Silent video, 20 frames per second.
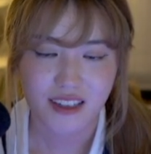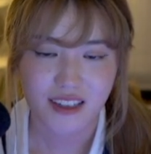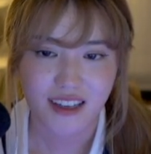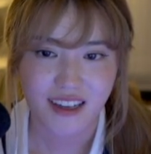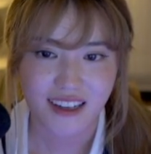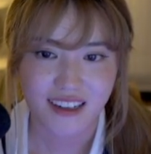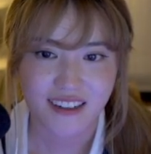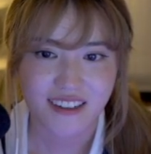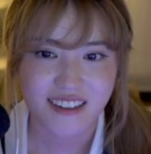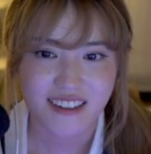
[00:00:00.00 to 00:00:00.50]

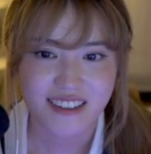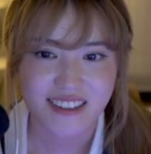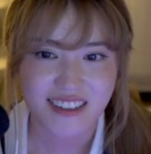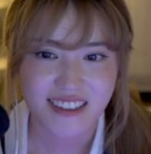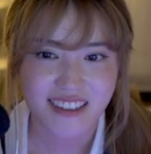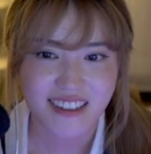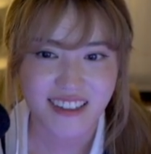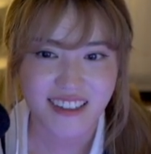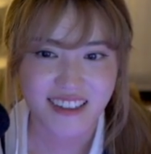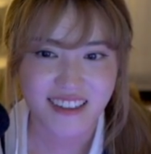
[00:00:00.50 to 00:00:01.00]
and
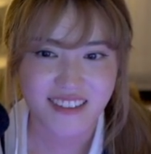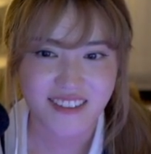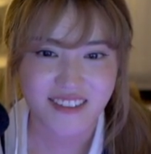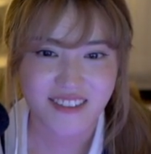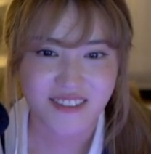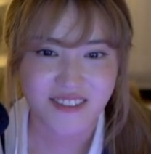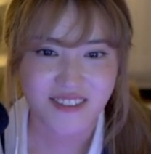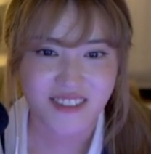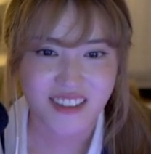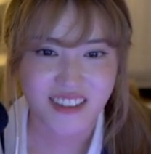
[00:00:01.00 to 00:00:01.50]
honestly, like
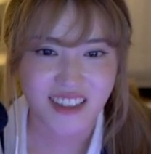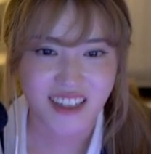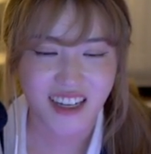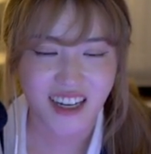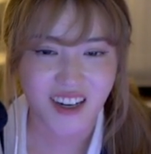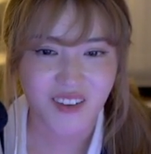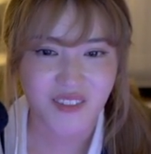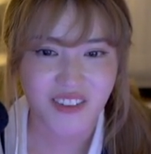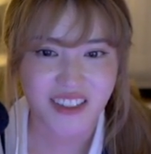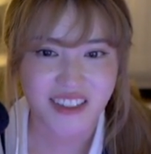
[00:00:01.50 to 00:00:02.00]
really
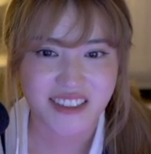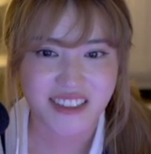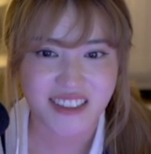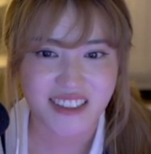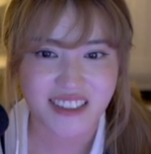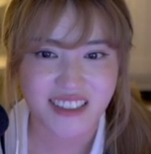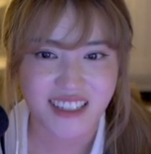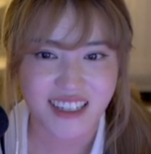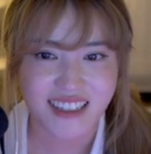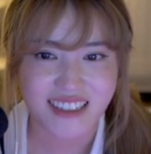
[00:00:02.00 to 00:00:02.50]
happy to see
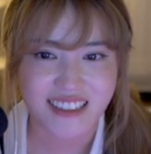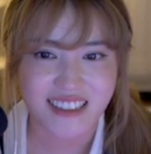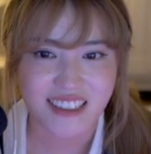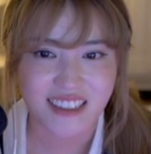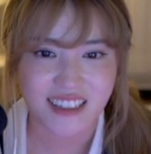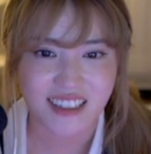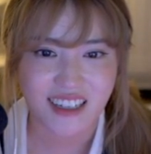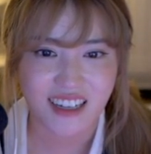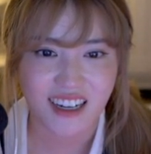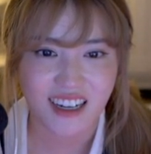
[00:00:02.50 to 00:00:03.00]
you guys
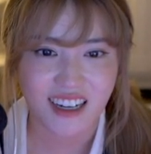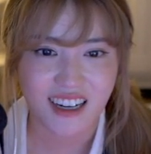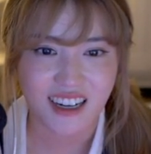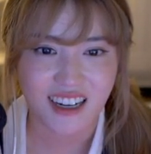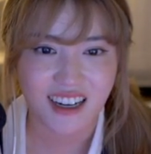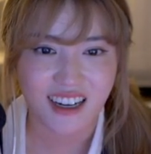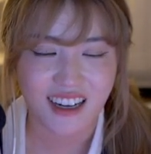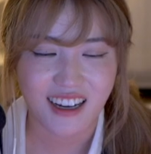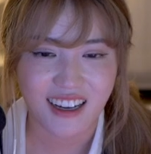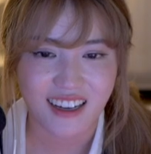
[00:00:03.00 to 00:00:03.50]
here.
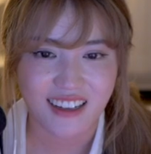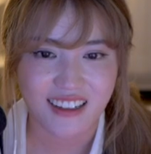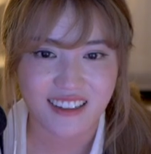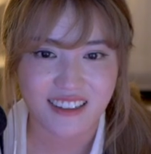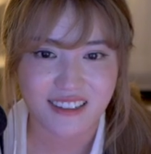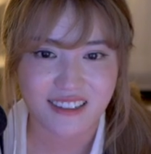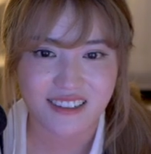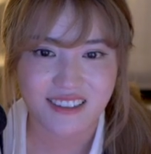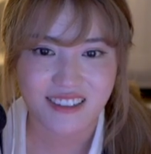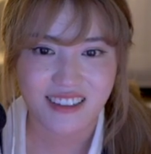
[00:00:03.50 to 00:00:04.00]
I
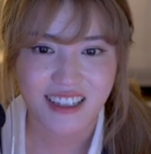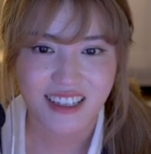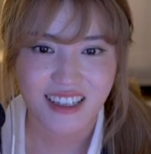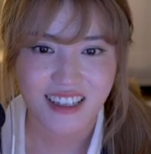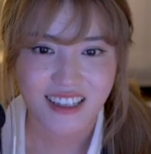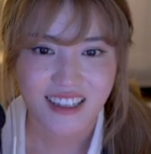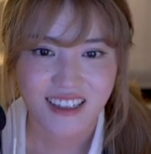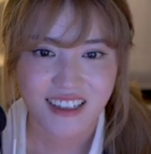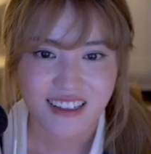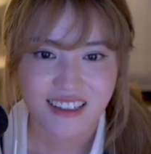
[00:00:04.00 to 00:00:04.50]

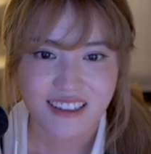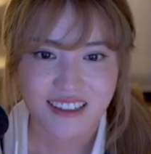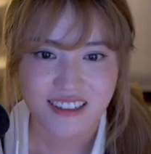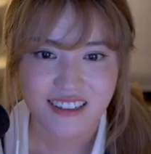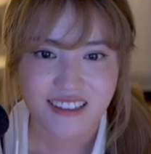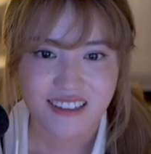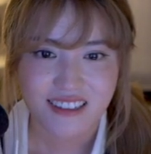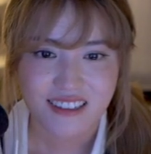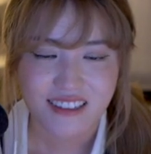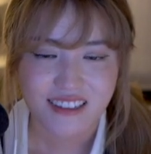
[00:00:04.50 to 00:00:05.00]

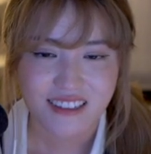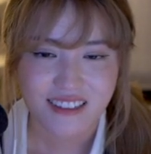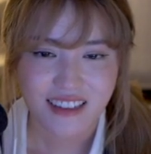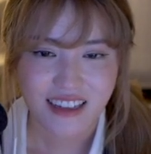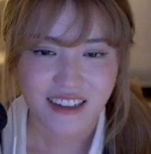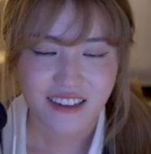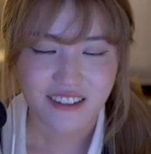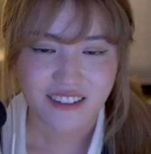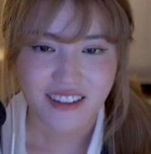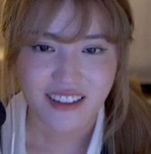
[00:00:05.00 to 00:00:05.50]

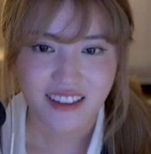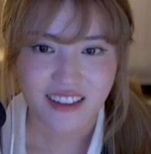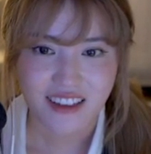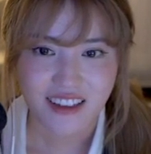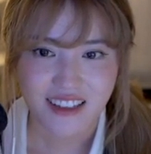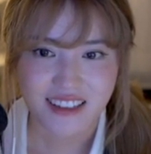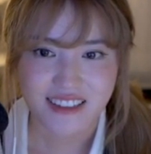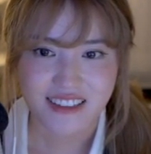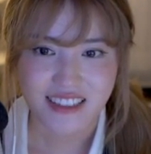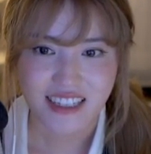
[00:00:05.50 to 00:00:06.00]
I don't think I
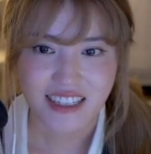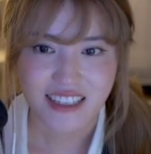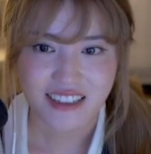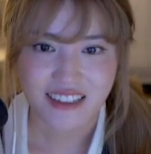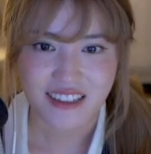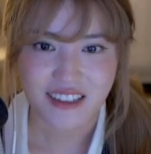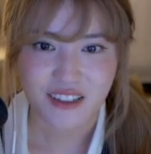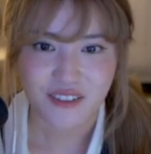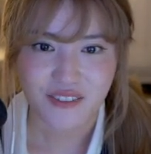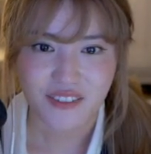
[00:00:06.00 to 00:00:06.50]
can say it
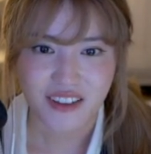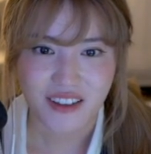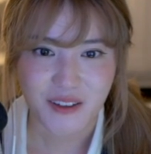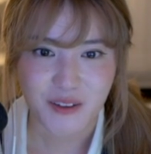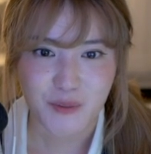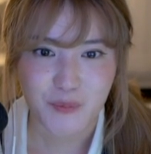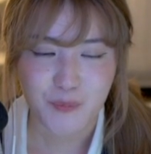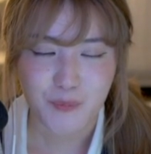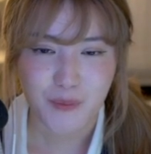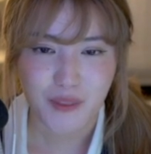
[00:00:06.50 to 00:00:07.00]
enough.
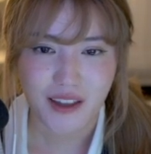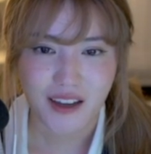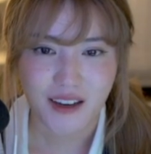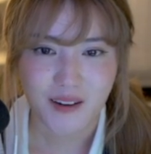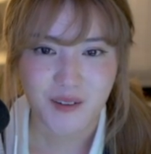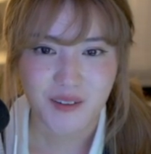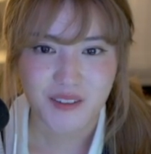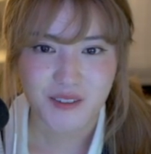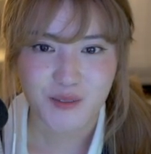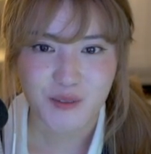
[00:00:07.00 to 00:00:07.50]
Like I
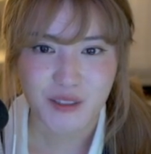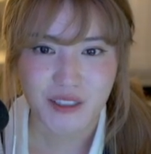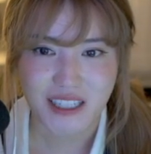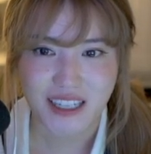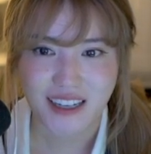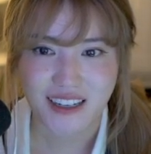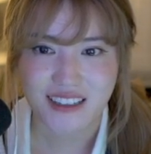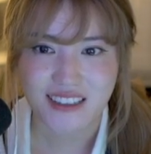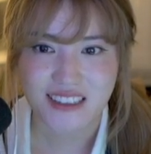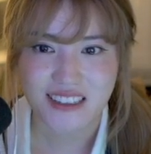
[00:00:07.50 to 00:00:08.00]
was really
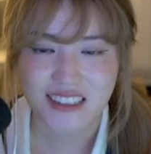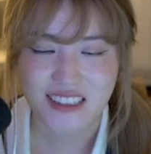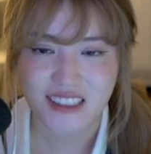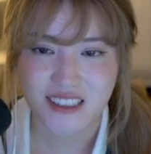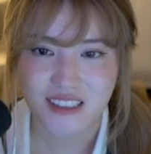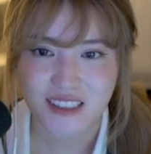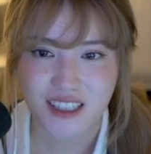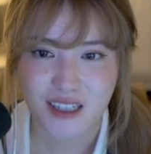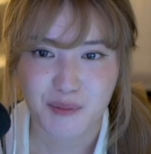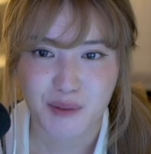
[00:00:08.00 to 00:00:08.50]

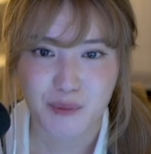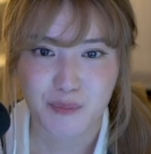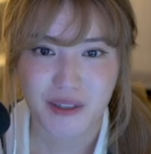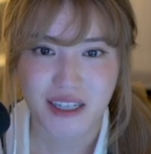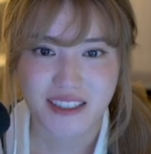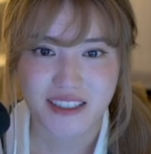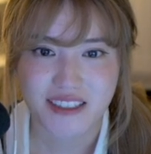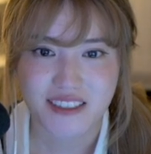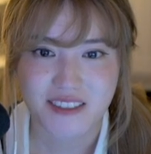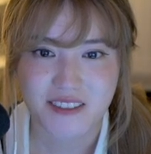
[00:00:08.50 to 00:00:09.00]
antsy coming
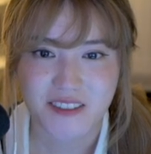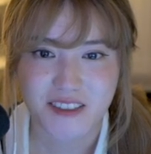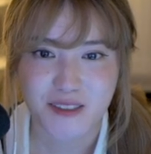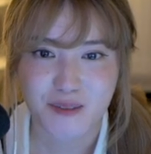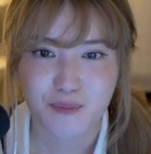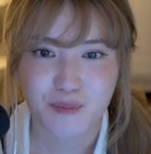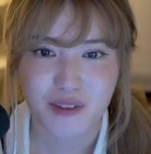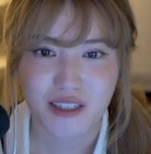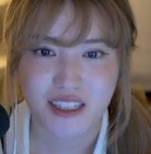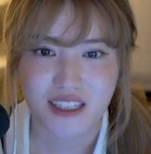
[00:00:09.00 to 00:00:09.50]
back to
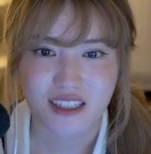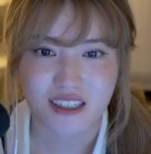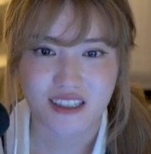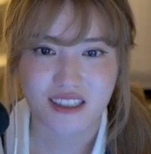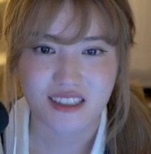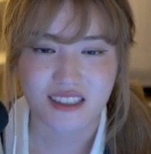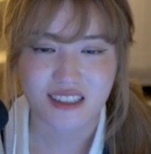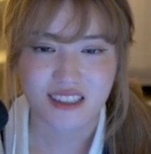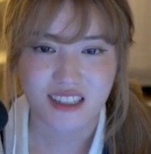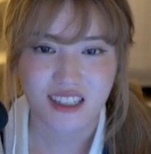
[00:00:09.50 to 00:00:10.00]
stream
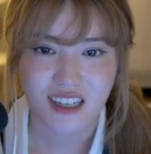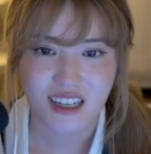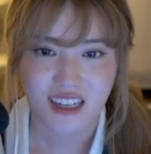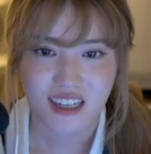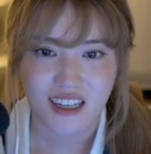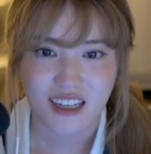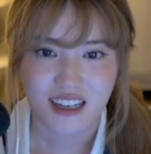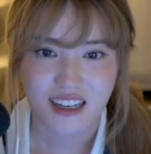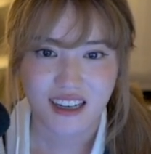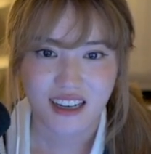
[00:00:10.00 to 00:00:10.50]
because
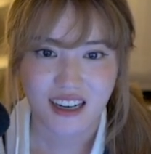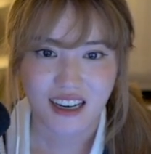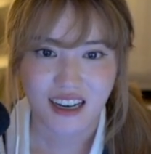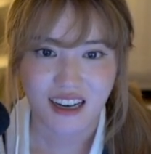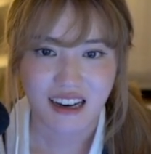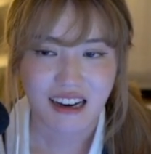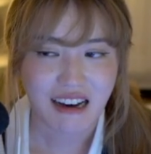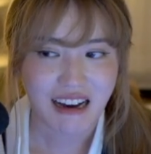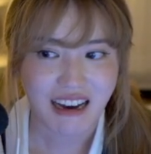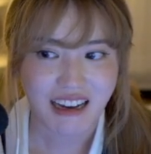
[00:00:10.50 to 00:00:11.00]

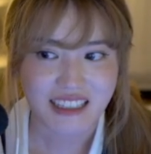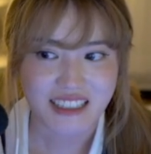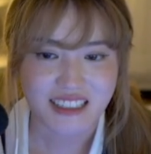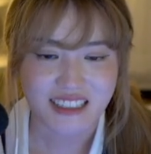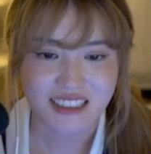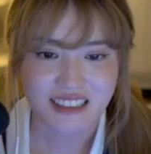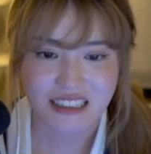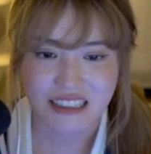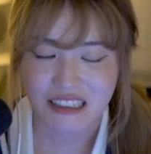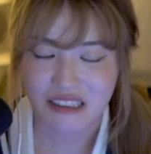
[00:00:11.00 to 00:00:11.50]
I
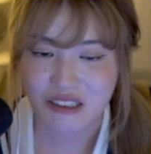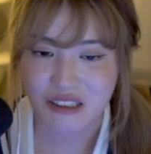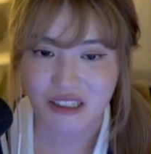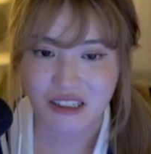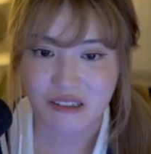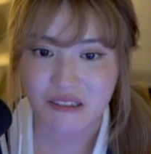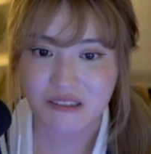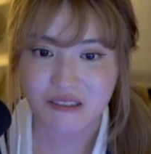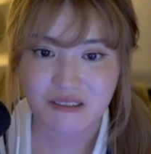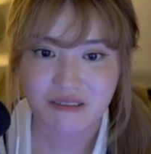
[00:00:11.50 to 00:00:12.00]
just didn't
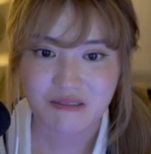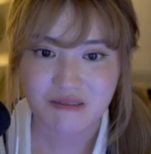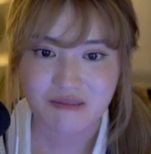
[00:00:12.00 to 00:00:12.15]
know.